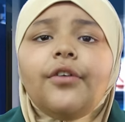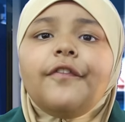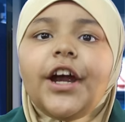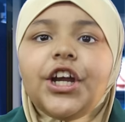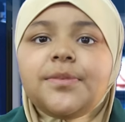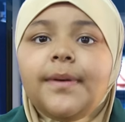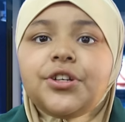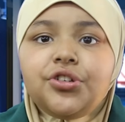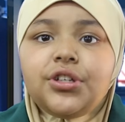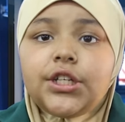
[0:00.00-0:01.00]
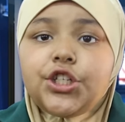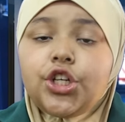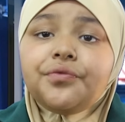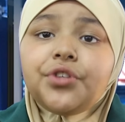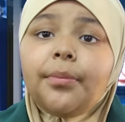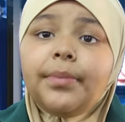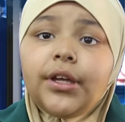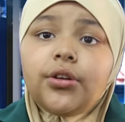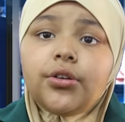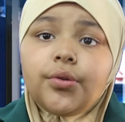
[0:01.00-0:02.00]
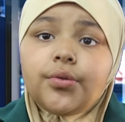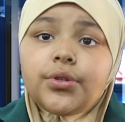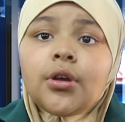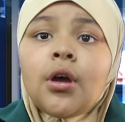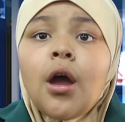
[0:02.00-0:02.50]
a very special edition of Tarbia News.